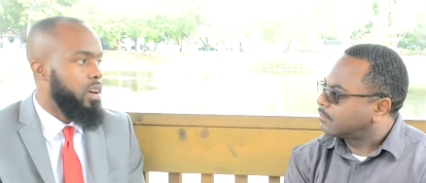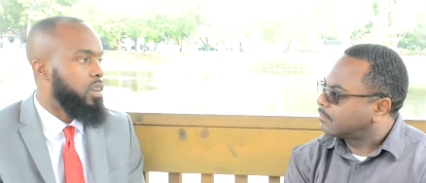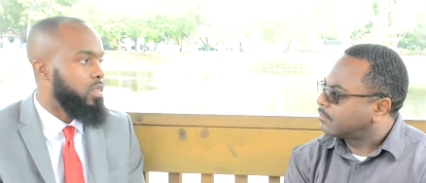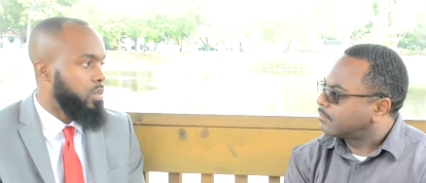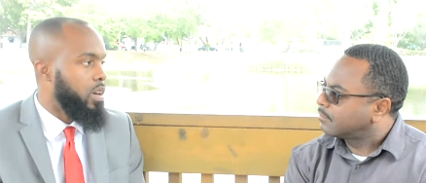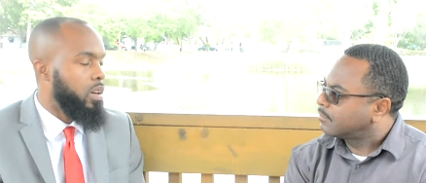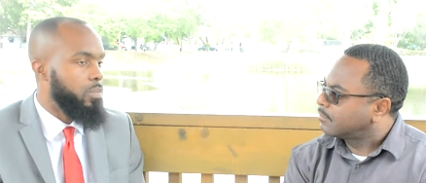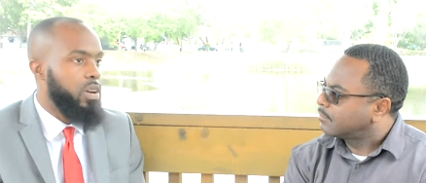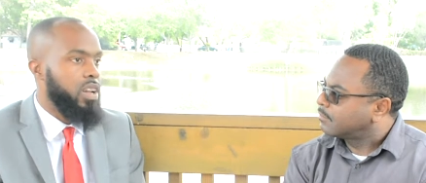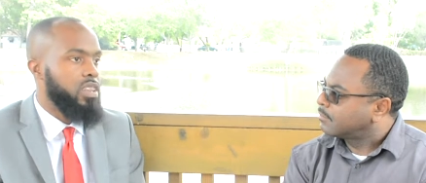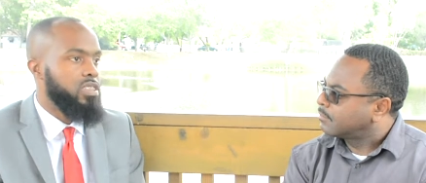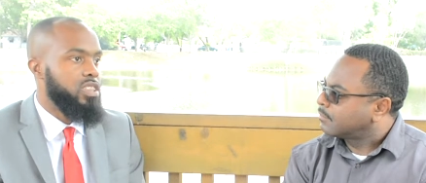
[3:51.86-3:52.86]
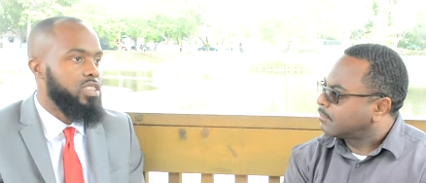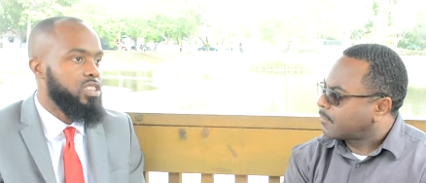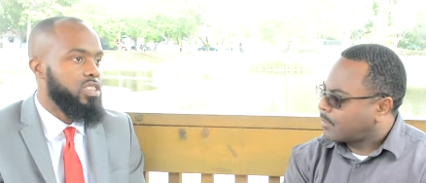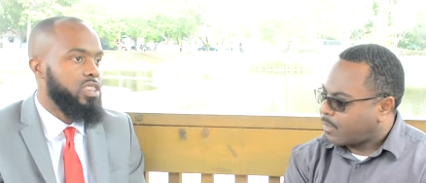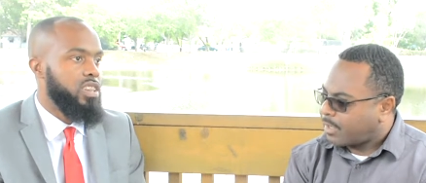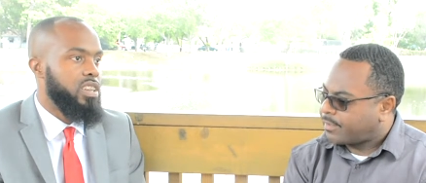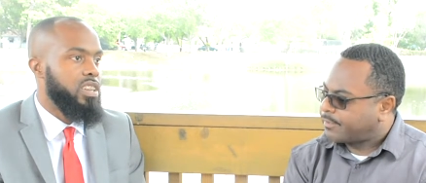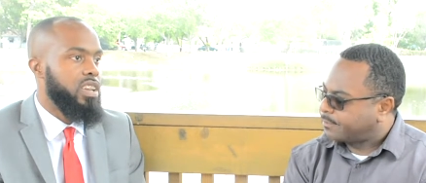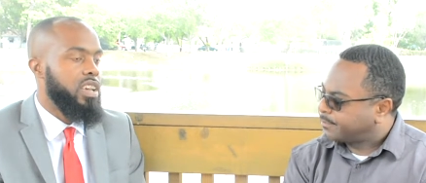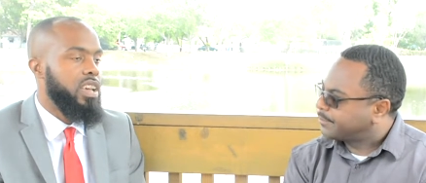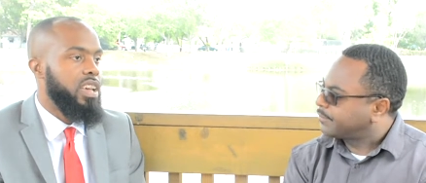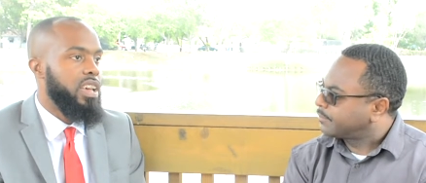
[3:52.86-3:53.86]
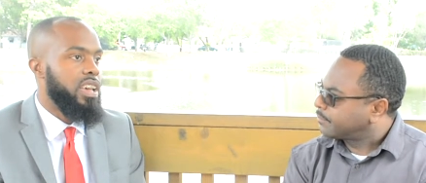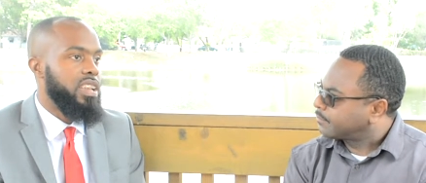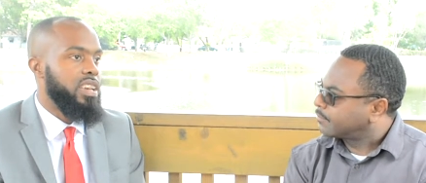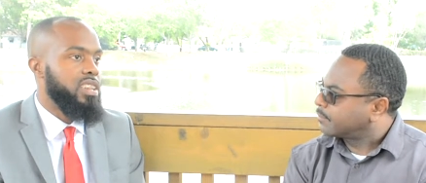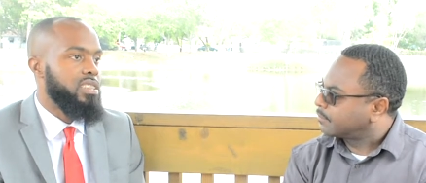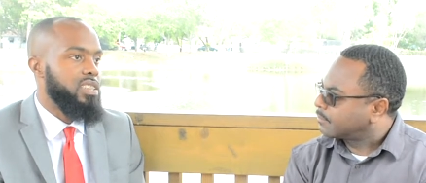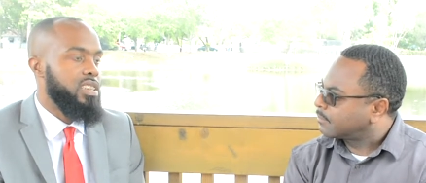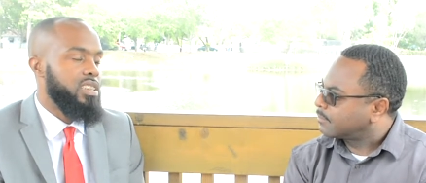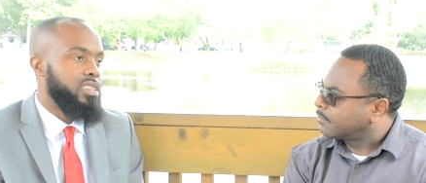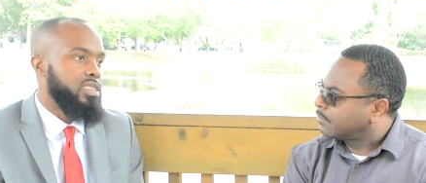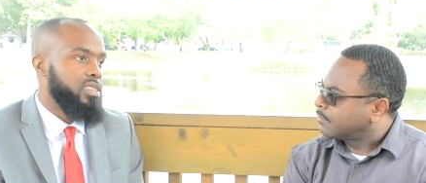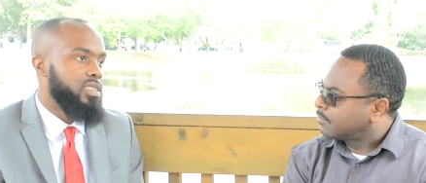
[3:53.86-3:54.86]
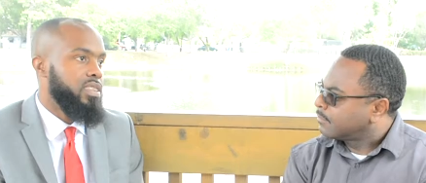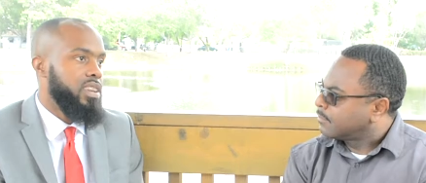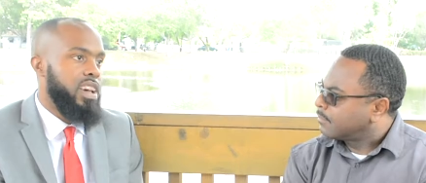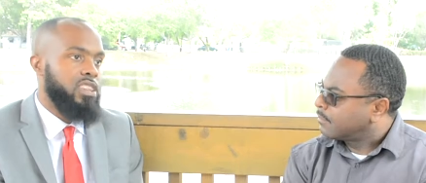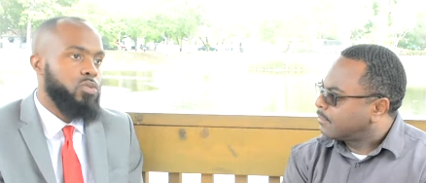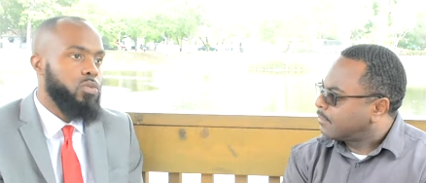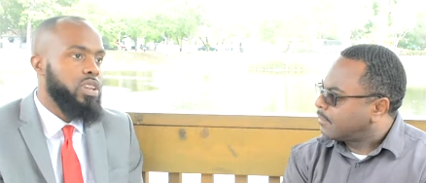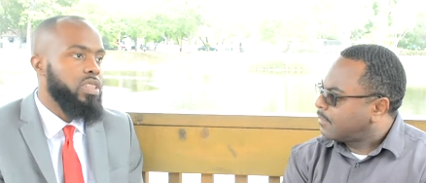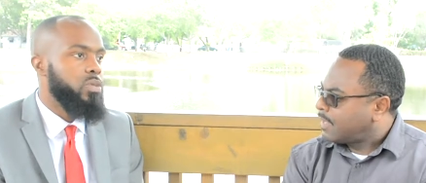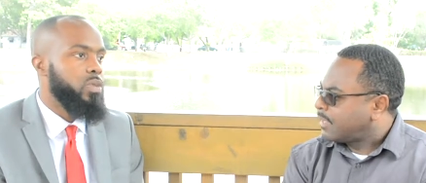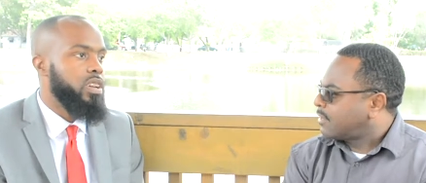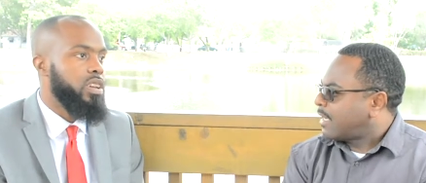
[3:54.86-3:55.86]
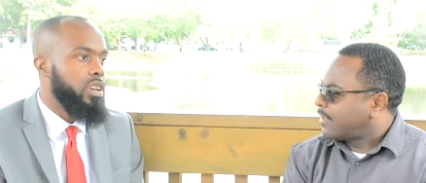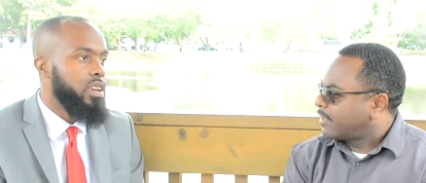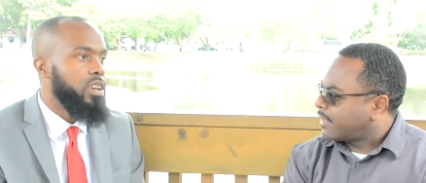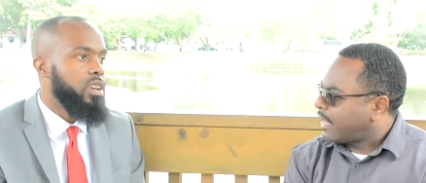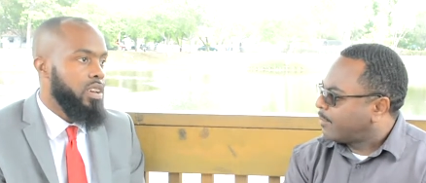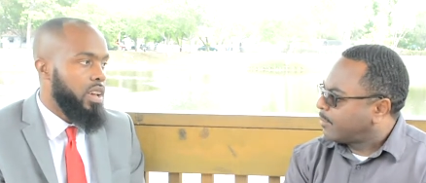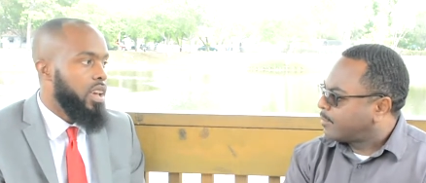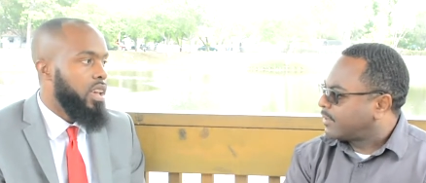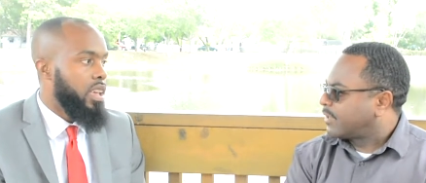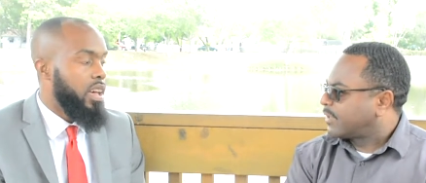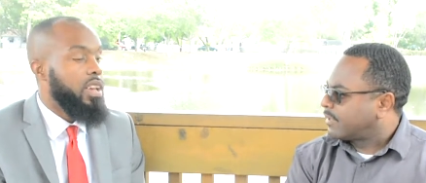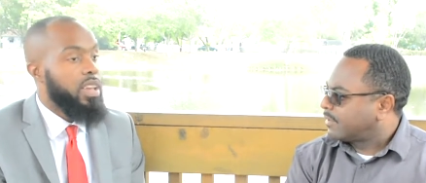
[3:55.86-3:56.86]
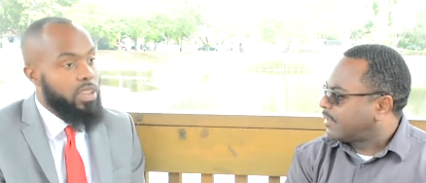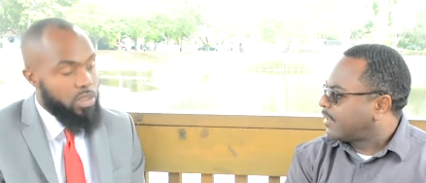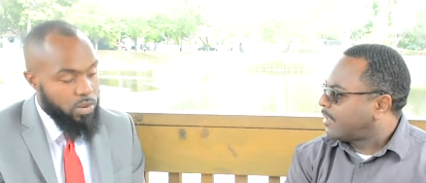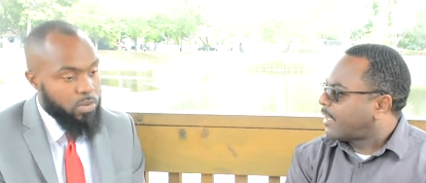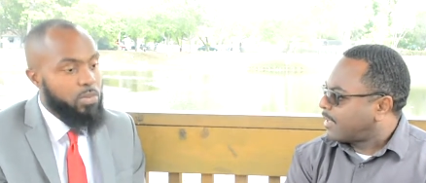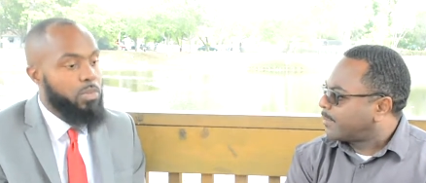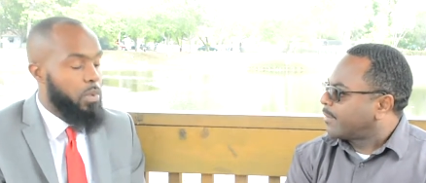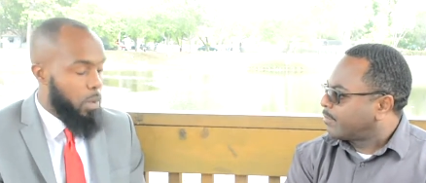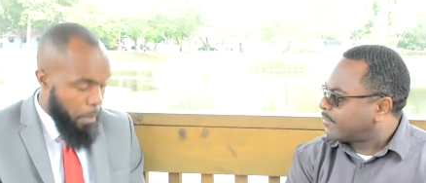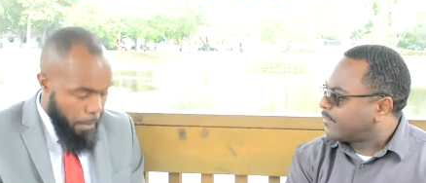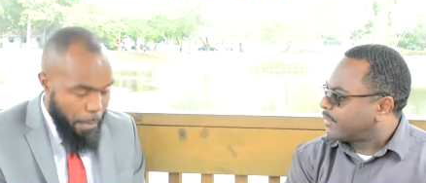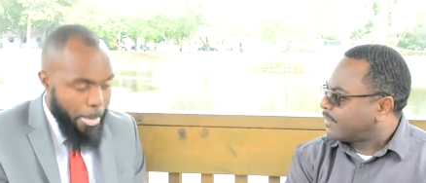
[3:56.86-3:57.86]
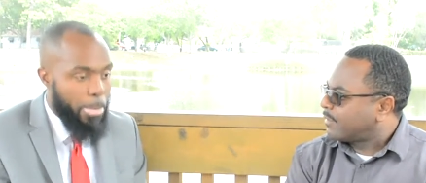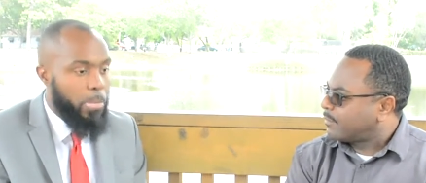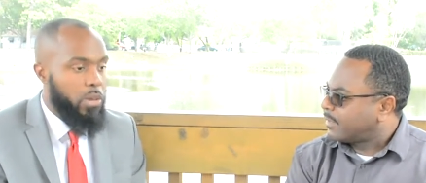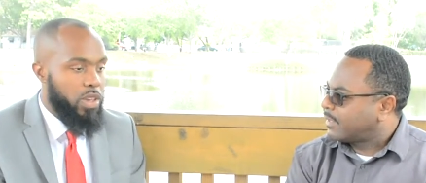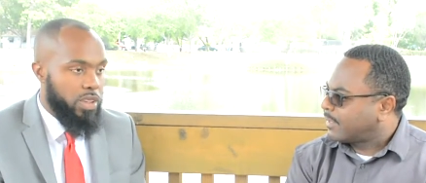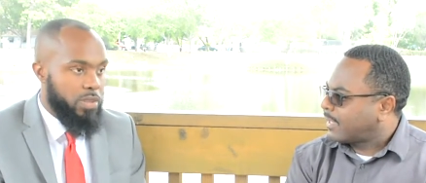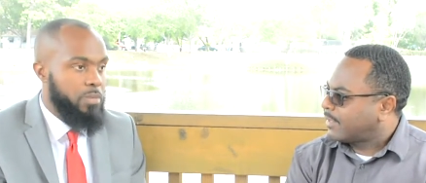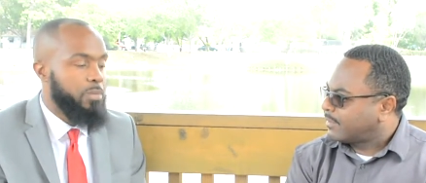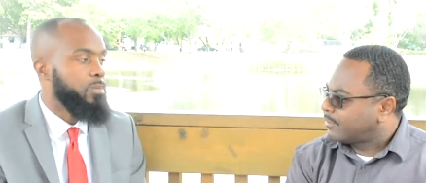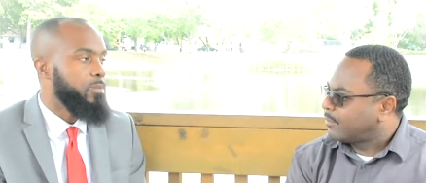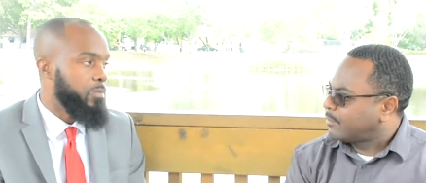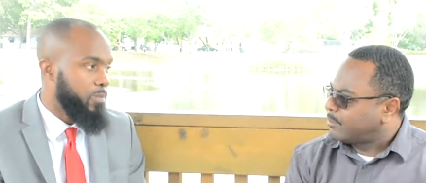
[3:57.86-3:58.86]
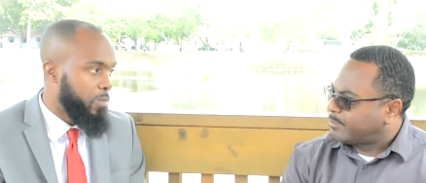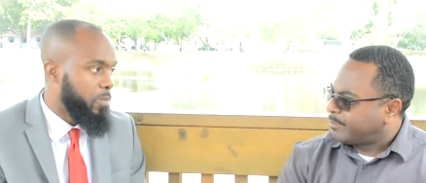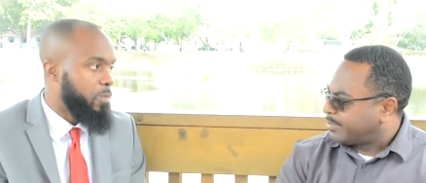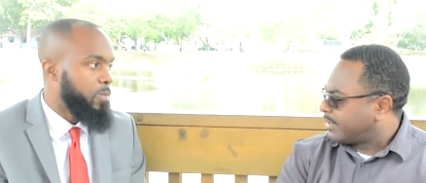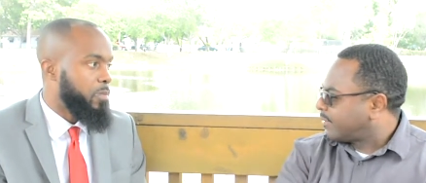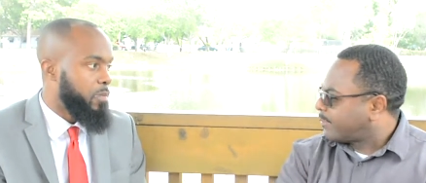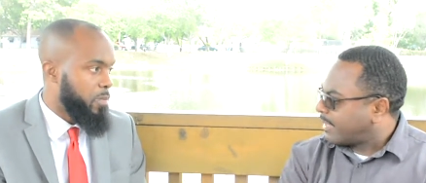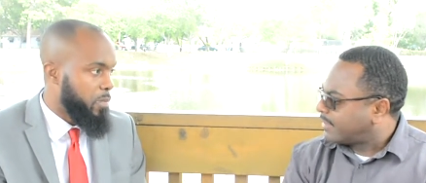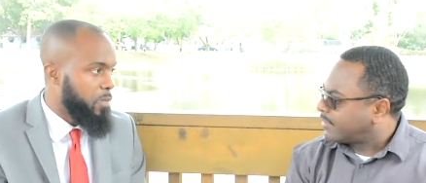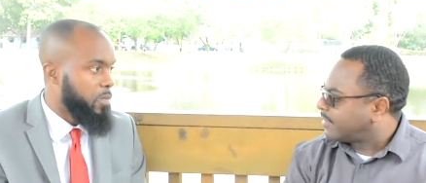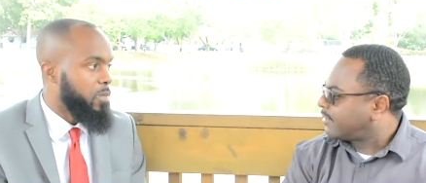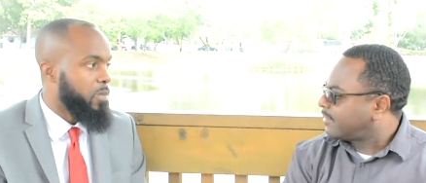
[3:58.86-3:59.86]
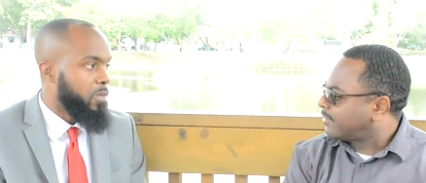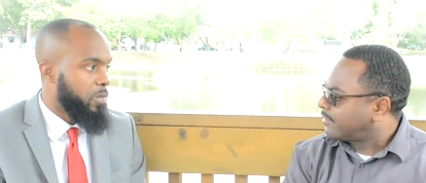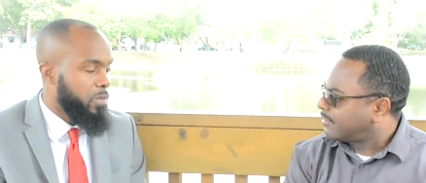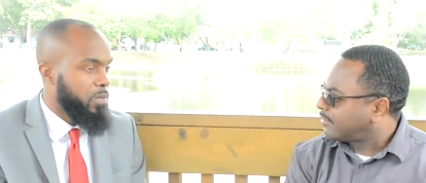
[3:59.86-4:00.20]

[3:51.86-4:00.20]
Speaker 1: by our, our politicians. Right. And, and it's it's at 23. And that's not uncommon, particularly yeah, a lot
Speaker 2: of people feel that way. like, you know, politicians